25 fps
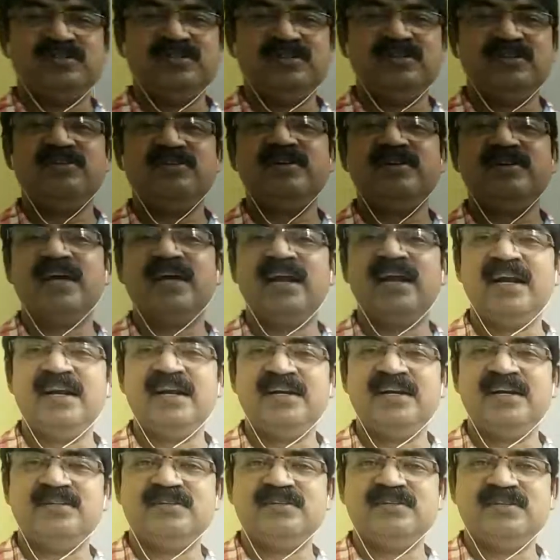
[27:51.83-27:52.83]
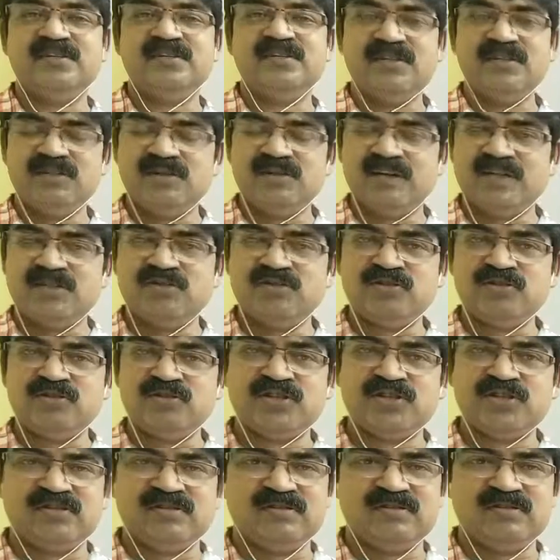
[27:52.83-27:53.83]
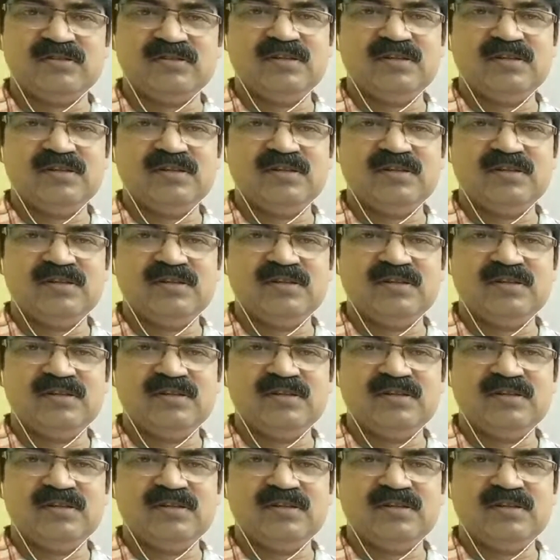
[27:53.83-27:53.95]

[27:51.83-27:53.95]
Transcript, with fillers: your talent, your education,